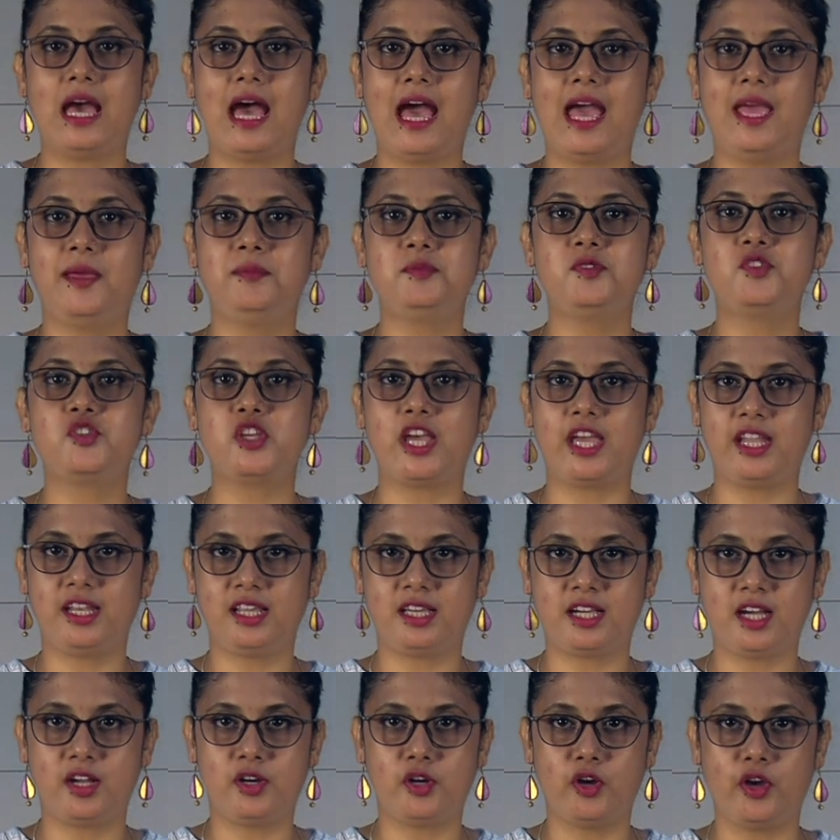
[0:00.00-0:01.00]
I am
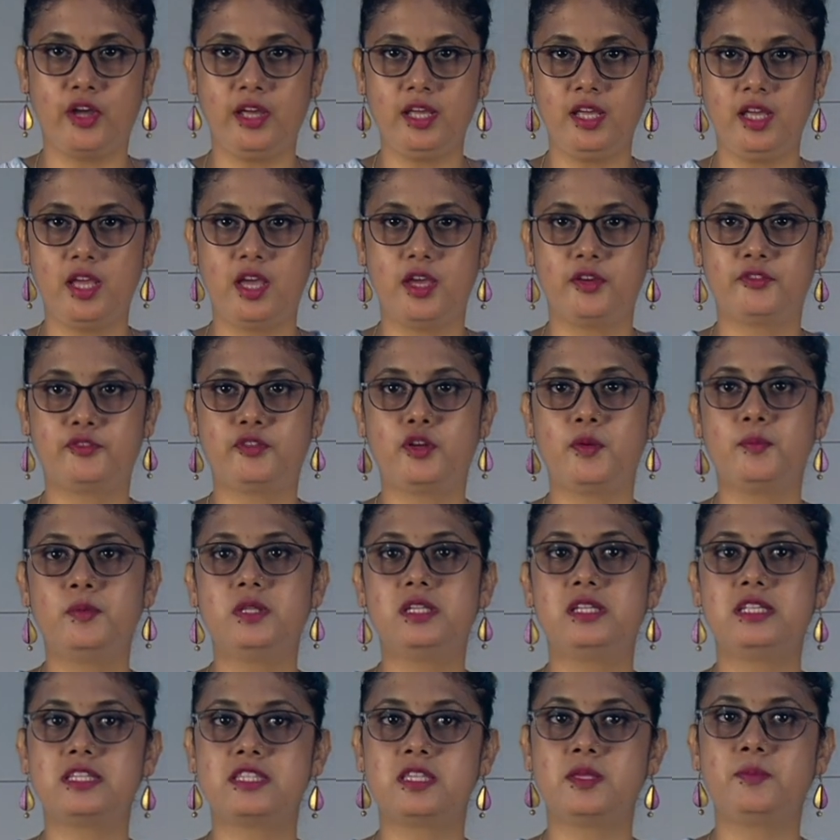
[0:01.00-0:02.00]
Chayanika Roy from
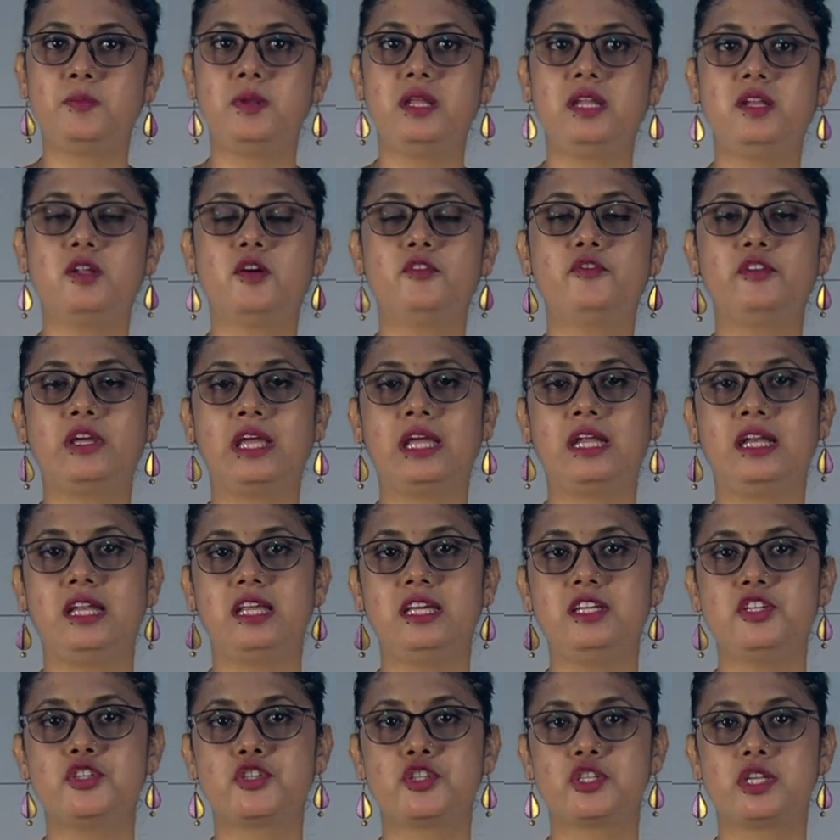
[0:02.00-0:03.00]
the discipline of
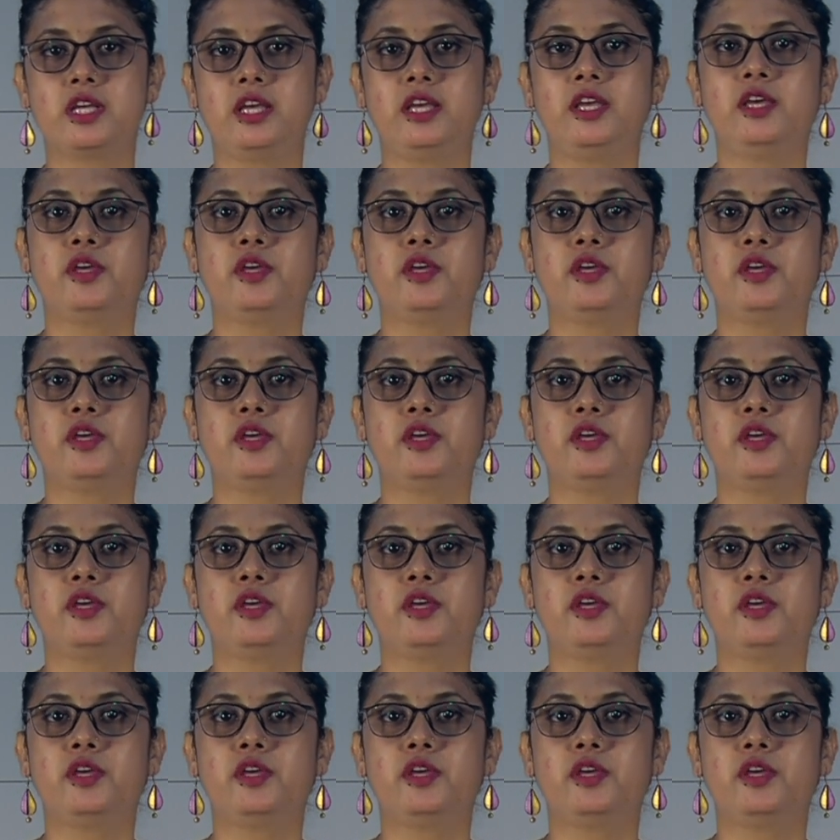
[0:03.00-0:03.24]
English,